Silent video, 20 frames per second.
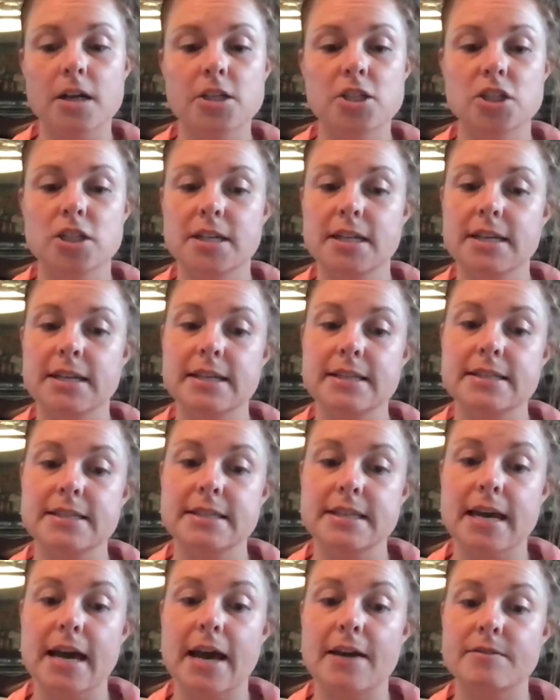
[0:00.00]
she needs
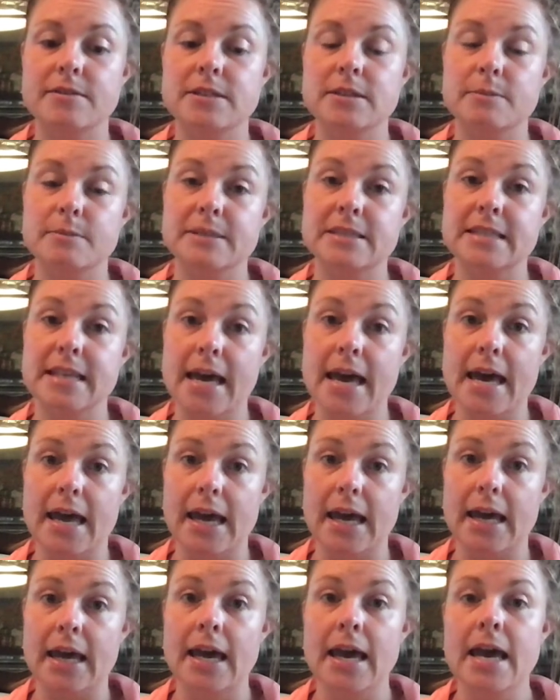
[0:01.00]
to have some
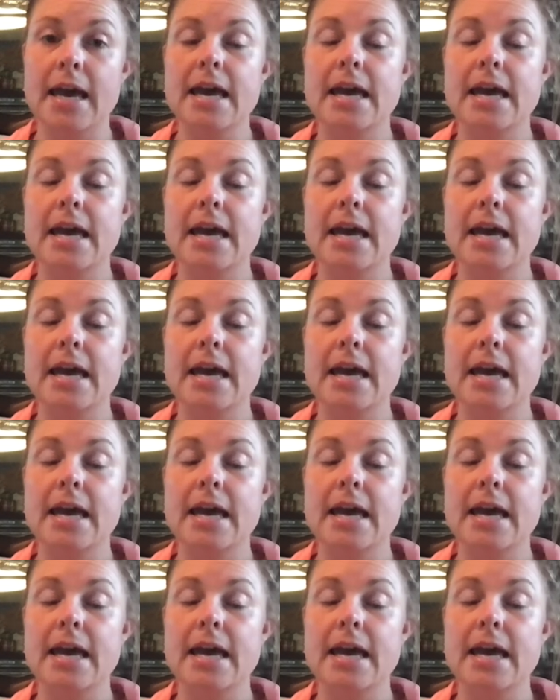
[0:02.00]
say